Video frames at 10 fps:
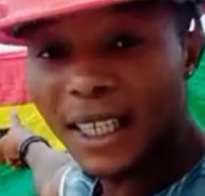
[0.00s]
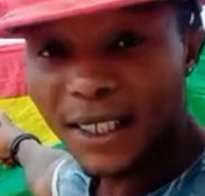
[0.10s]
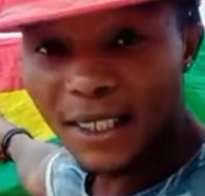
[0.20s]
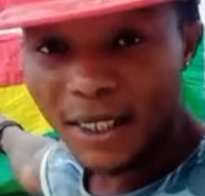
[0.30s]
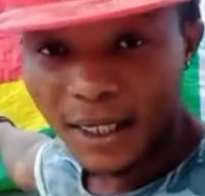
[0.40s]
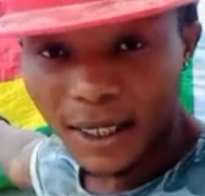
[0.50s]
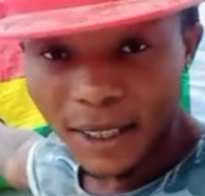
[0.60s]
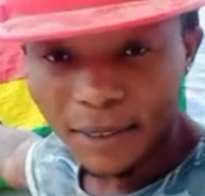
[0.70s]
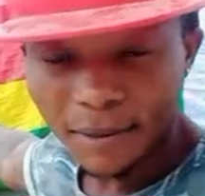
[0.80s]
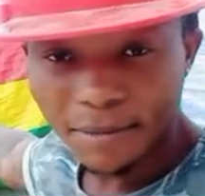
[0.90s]
electricity.
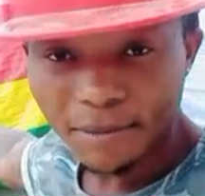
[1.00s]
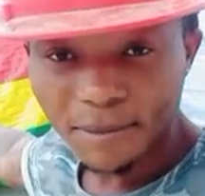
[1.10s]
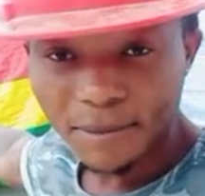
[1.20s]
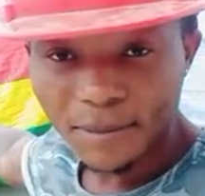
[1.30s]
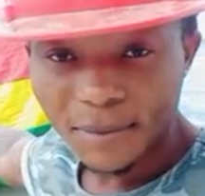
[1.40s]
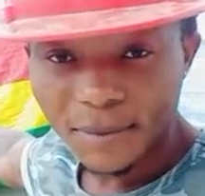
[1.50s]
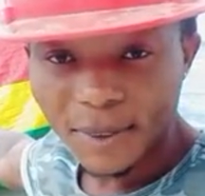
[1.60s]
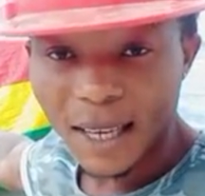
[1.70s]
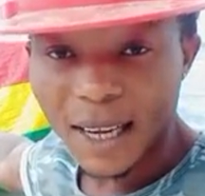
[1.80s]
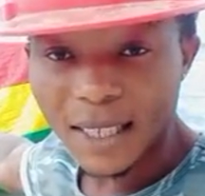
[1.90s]

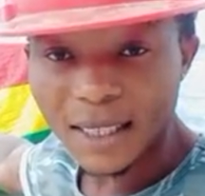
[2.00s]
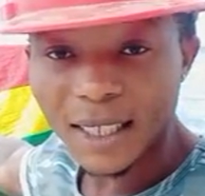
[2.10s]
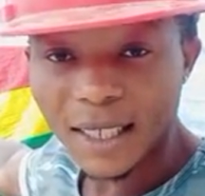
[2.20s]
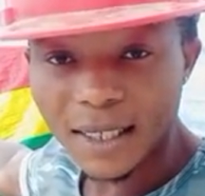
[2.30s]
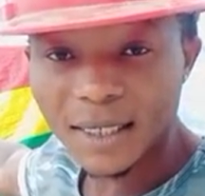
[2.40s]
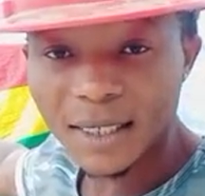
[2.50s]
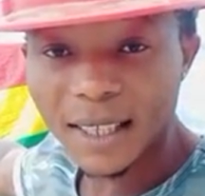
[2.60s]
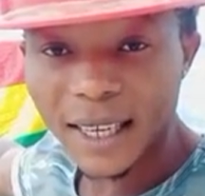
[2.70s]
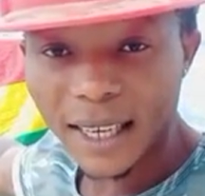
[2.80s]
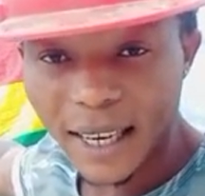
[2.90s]
There is
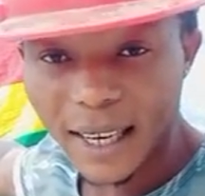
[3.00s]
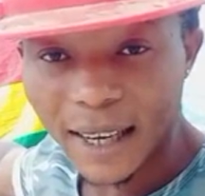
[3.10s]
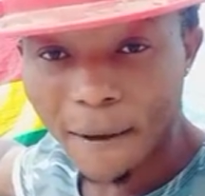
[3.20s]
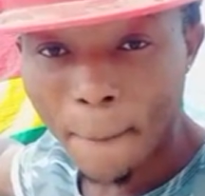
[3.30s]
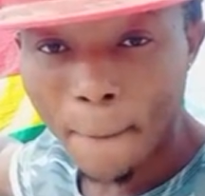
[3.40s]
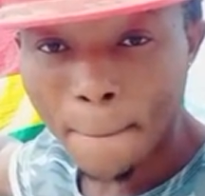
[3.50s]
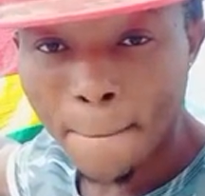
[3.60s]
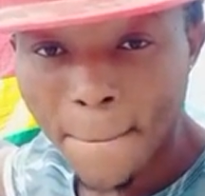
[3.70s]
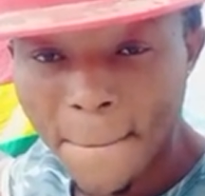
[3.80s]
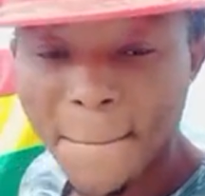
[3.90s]
electricity in Ghana.
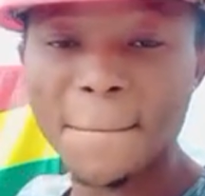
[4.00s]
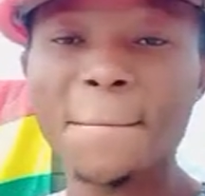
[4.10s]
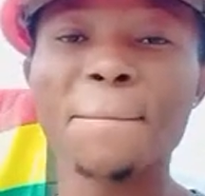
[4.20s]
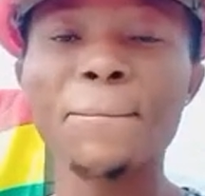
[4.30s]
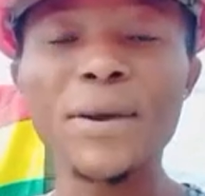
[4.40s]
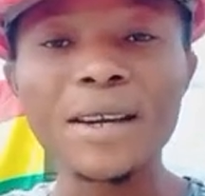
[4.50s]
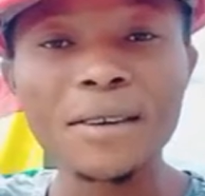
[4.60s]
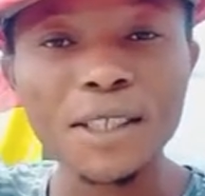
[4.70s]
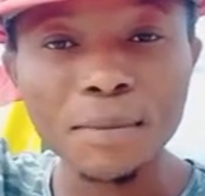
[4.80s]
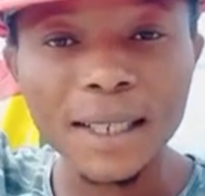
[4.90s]
Being
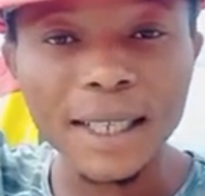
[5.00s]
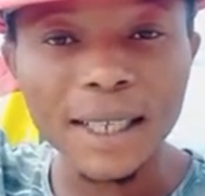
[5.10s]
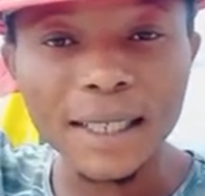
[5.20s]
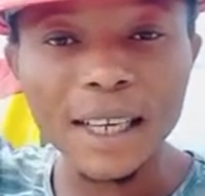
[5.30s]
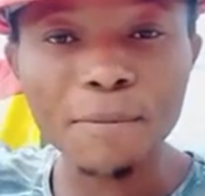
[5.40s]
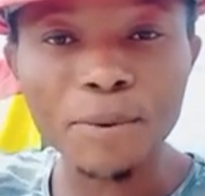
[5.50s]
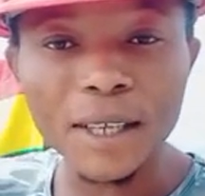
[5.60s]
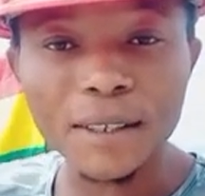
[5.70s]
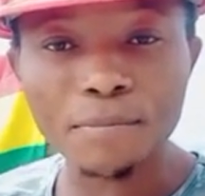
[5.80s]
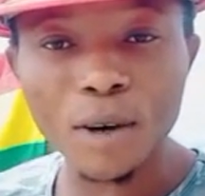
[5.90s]
rich man area,
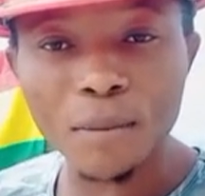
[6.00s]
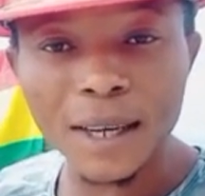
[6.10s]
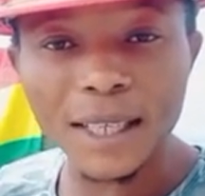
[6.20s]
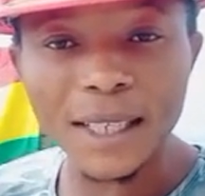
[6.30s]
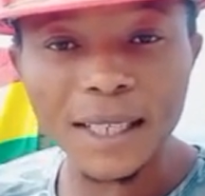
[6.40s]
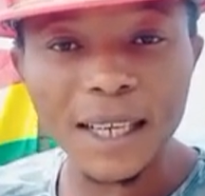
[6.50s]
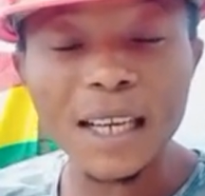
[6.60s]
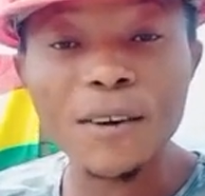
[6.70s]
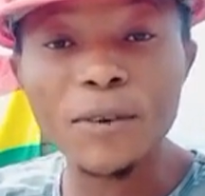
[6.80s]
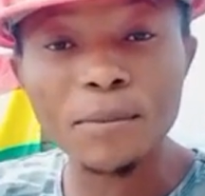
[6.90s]
being poor man area,
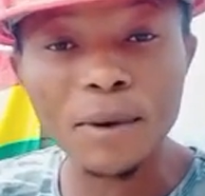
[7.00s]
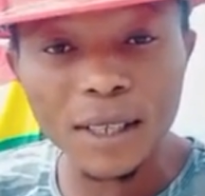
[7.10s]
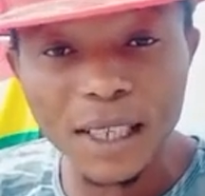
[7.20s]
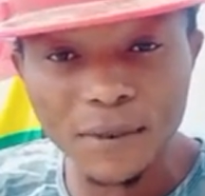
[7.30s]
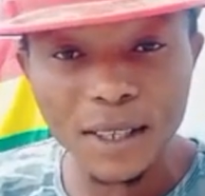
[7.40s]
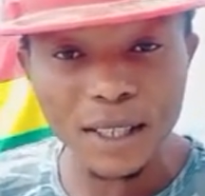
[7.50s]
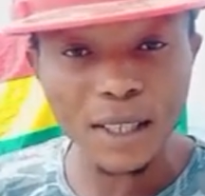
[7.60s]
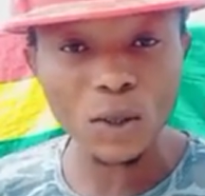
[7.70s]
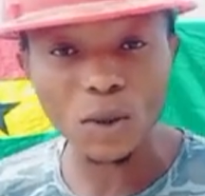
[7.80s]
everybody living in this